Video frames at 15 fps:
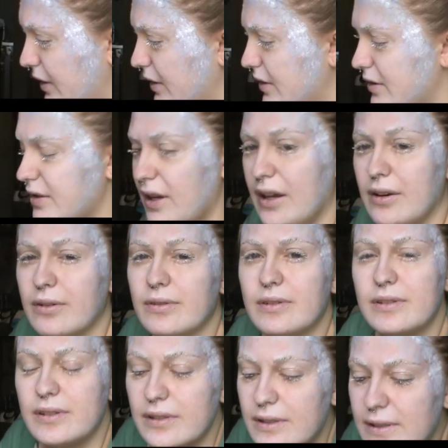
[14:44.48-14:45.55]
shadows
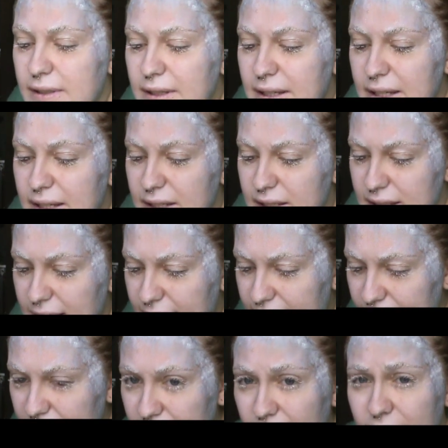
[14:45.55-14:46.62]
to do this,
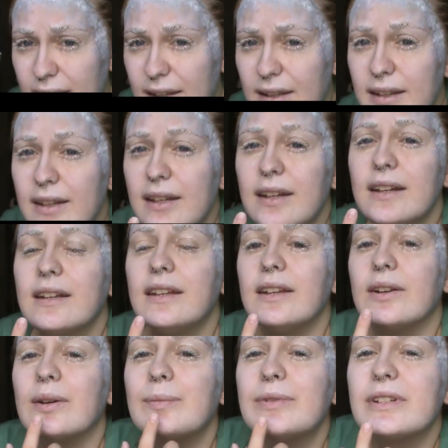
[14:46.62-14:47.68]
and you
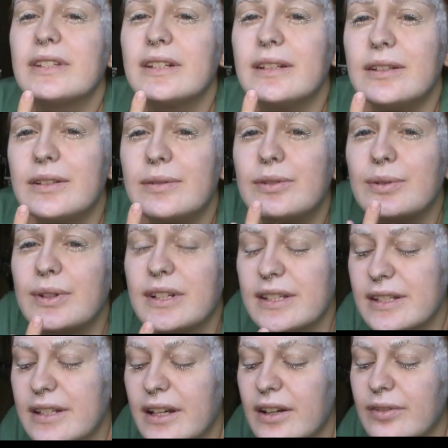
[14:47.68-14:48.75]
know, I'm just going to do it as
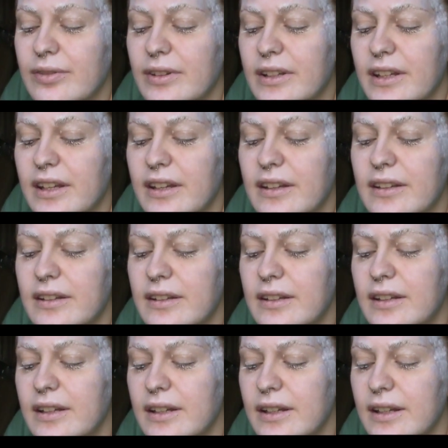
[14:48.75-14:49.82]
carefully
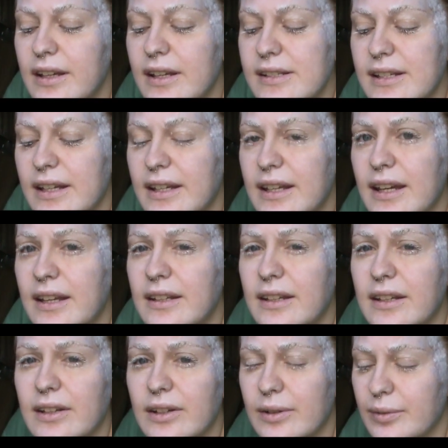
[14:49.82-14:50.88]
as I can
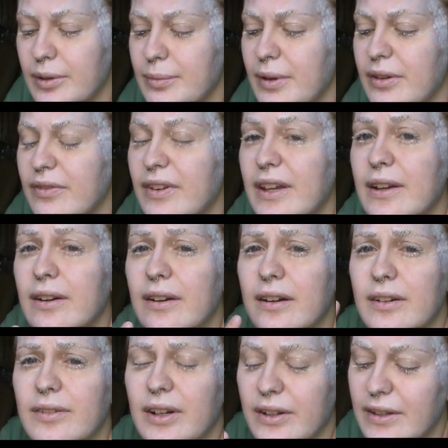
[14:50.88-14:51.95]
here with my finger
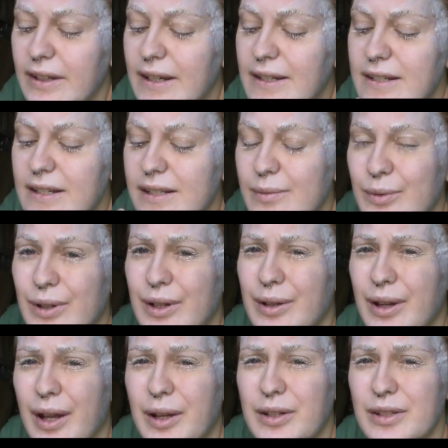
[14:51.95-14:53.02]
around the edges, and we're going to
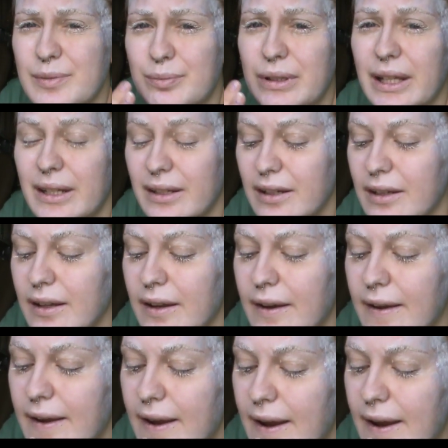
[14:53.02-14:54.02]
kind of just blend it in.